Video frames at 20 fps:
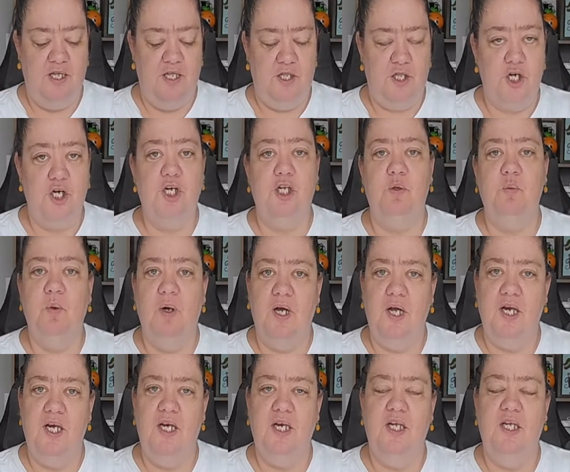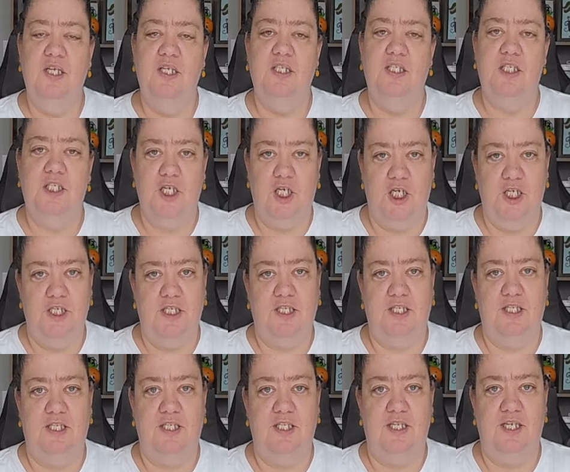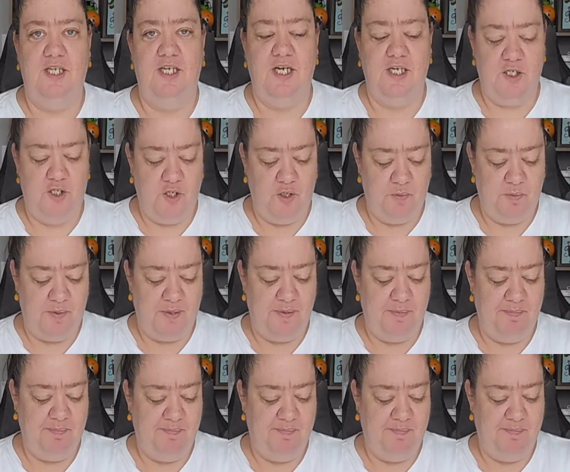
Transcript: 31 starts in October.